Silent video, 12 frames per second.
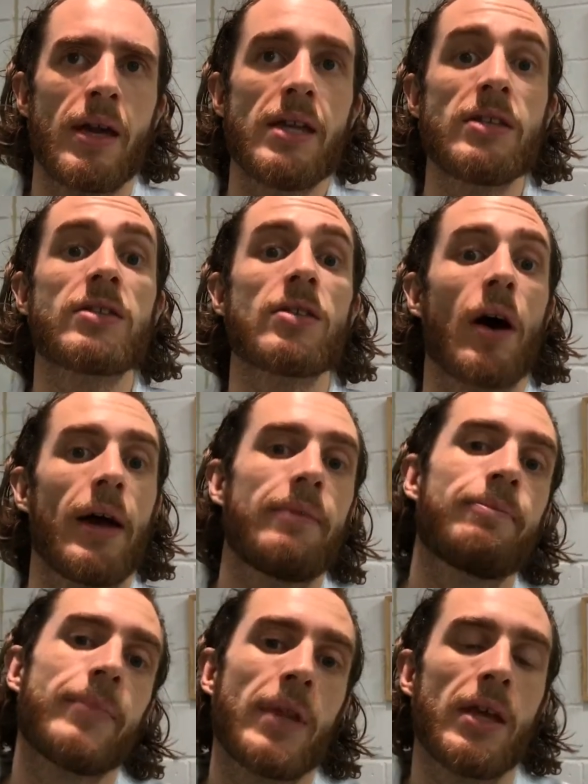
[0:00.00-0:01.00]
insight
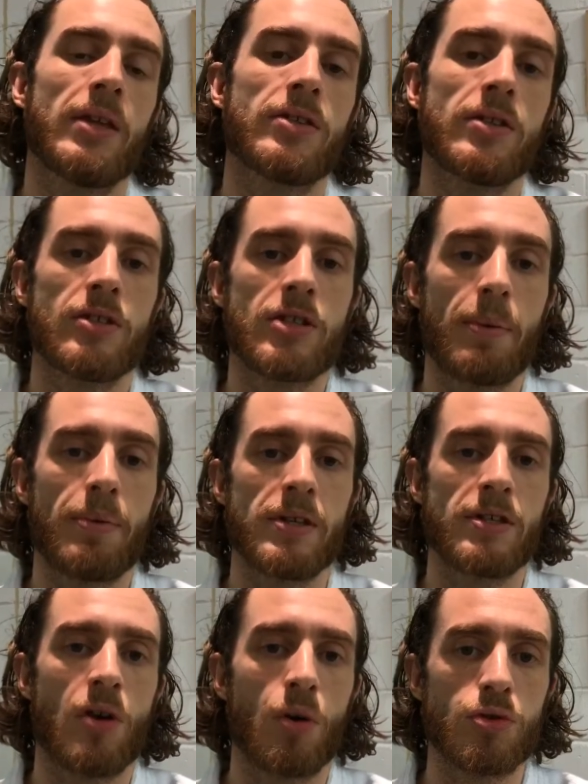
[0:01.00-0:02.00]
into the
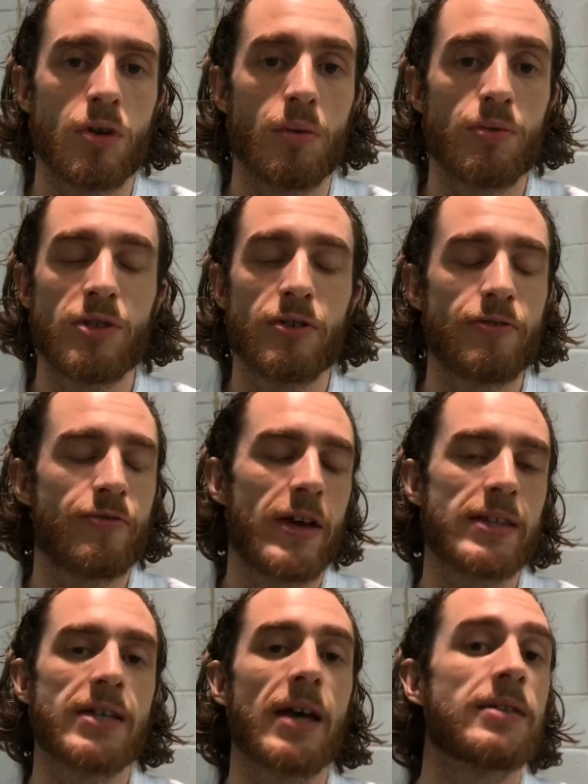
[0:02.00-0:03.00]
Japanese culture, which was a
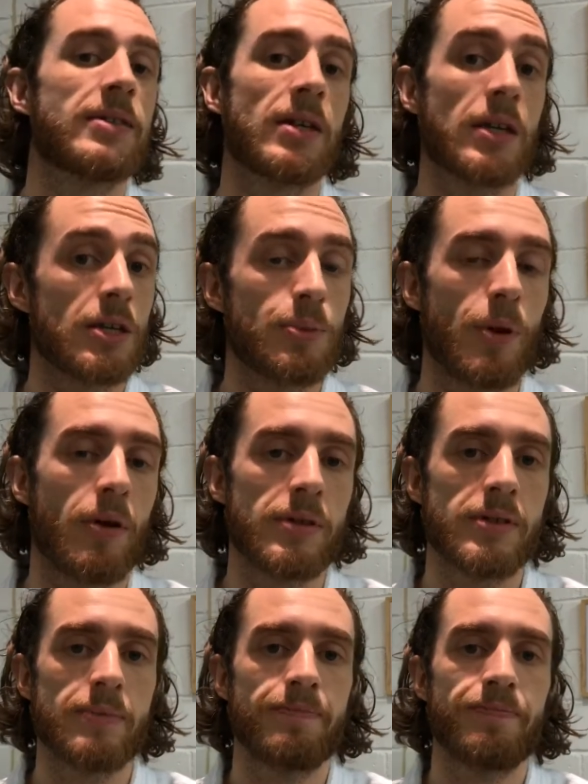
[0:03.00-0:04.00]
fantastic
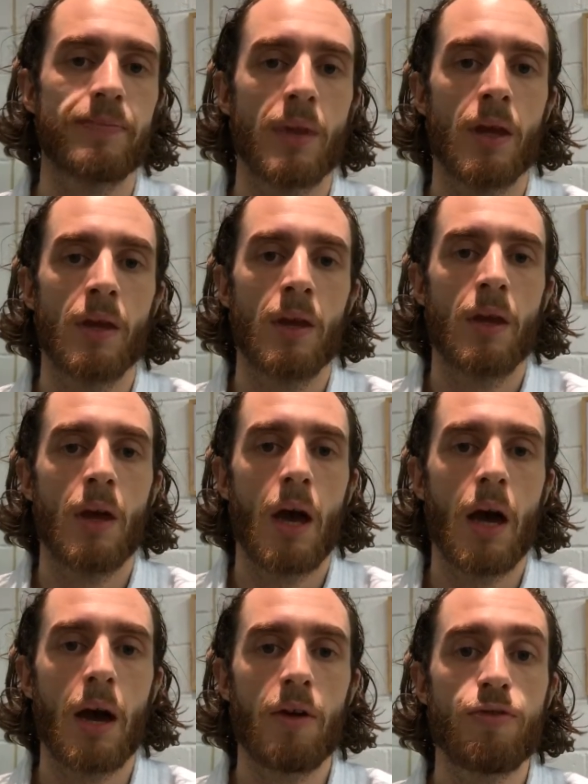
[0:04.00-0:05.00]
experience.
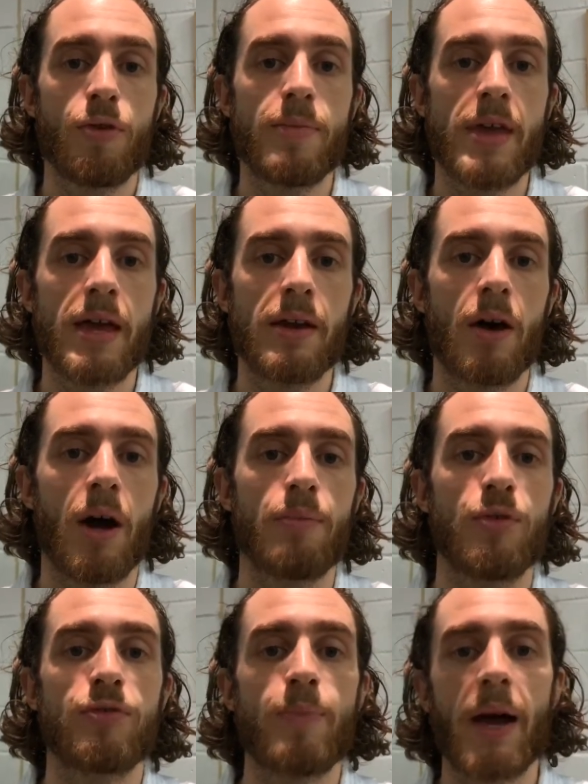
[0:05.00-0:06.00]
Uh, from then, I
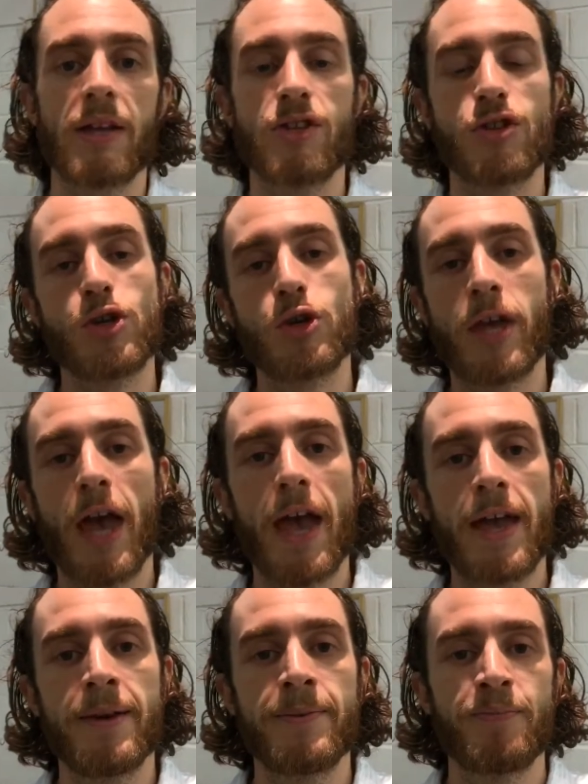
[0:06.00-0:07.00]
moved back to the
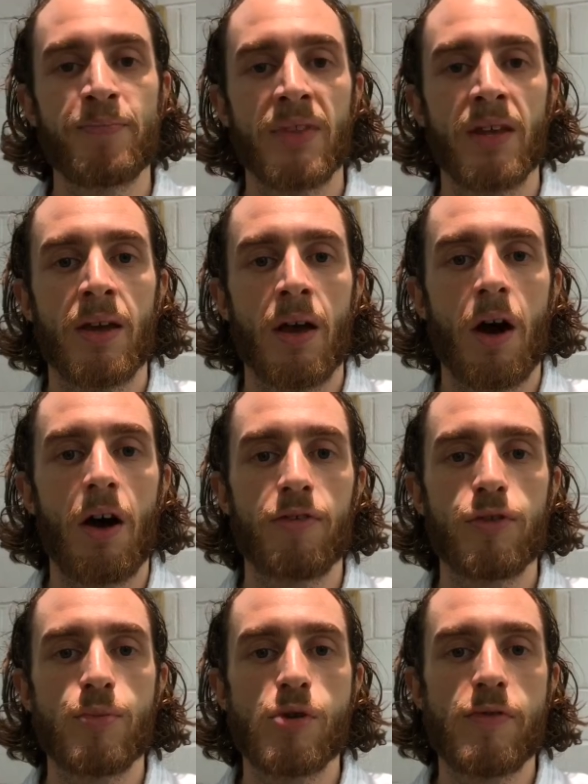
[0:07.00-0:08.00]
UK
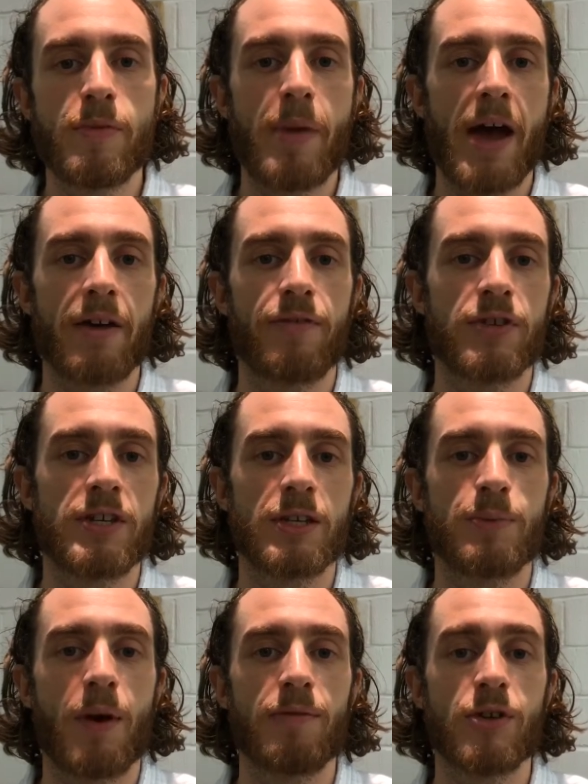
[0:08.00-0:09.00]
after moving back for
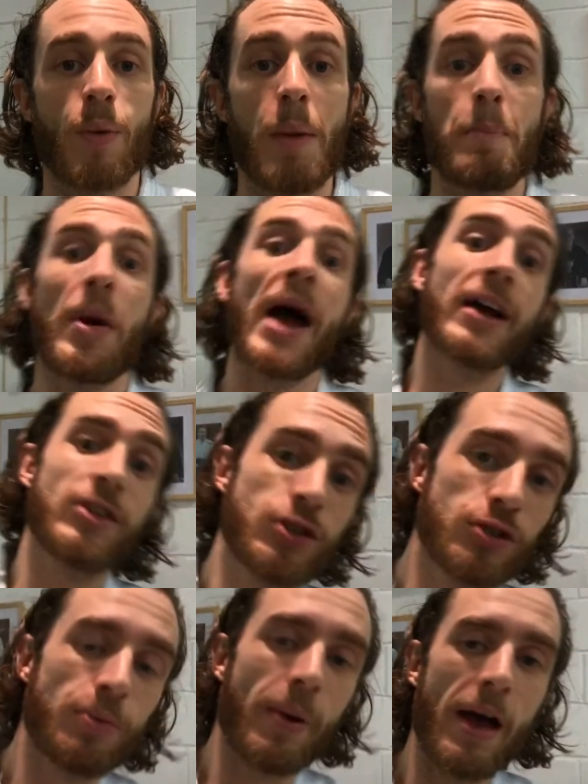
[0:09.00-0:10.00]
six months, I went back to
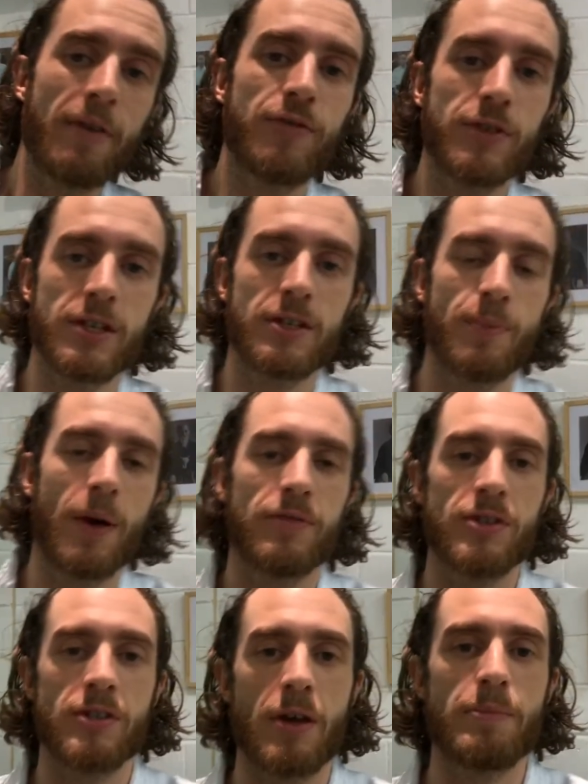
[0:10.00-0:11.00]
Japan for six
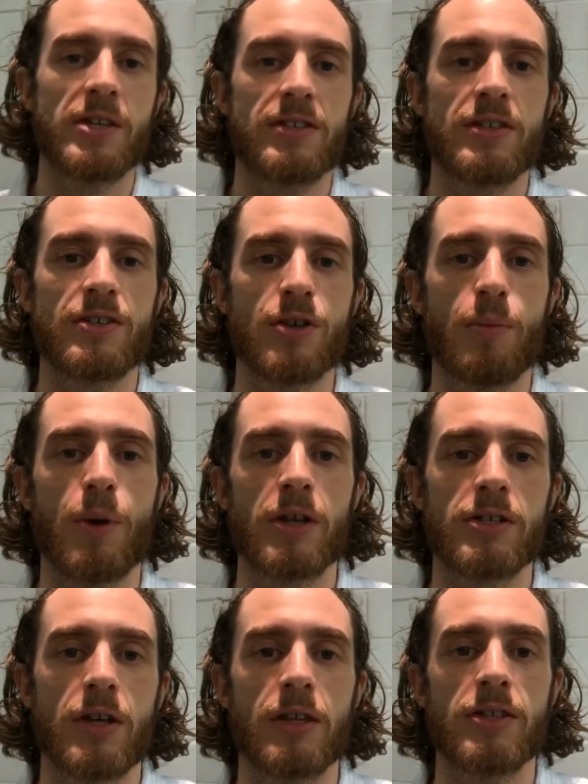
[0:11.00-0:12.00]
months as I missed it so
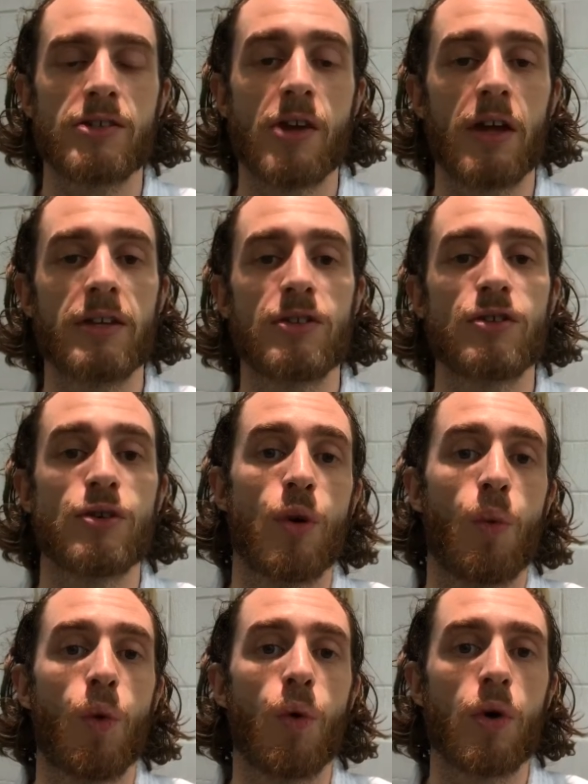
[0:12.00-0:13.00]
much and decided to do a
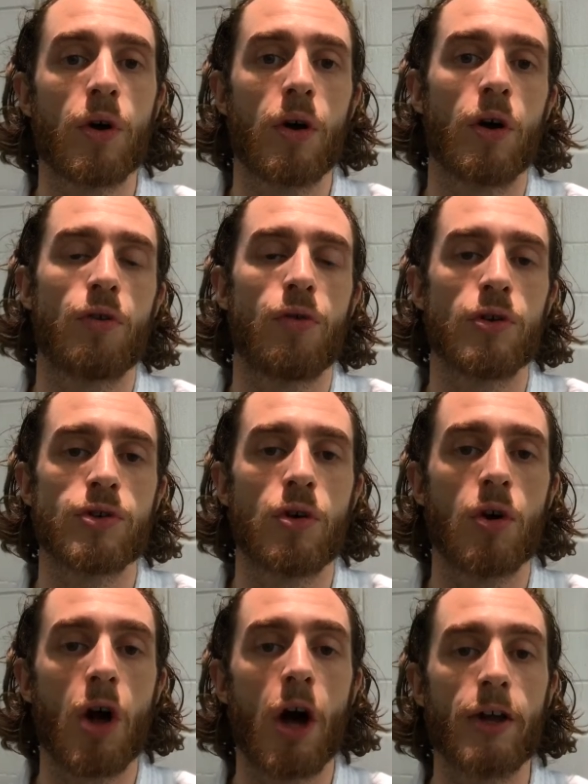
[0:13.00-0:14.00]
walk across
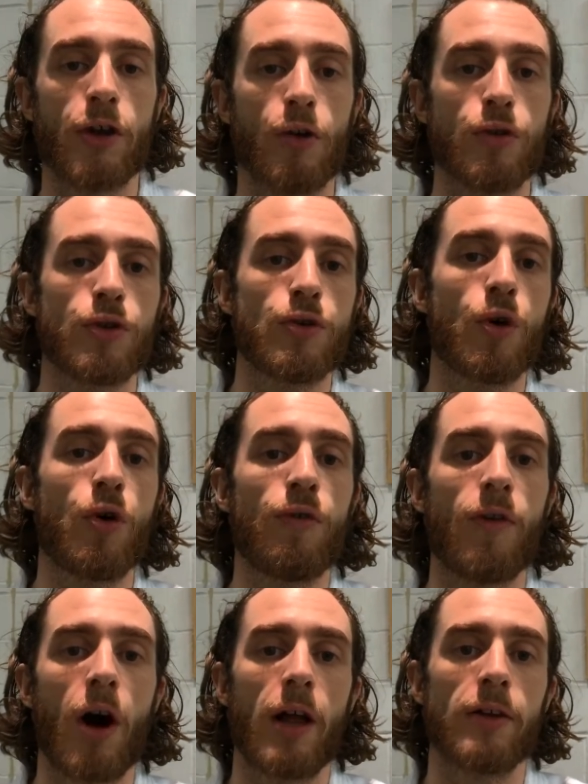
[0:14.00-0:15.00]
Hokkaido, the
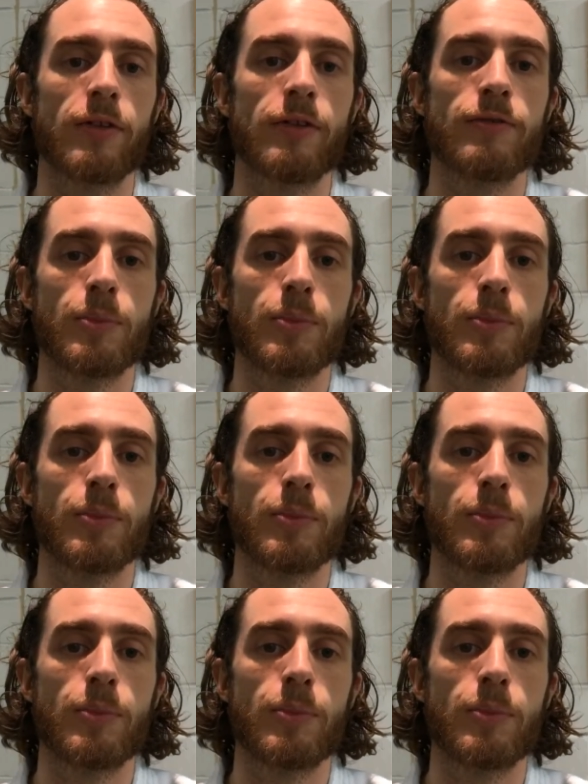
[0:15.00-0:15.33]
North Island of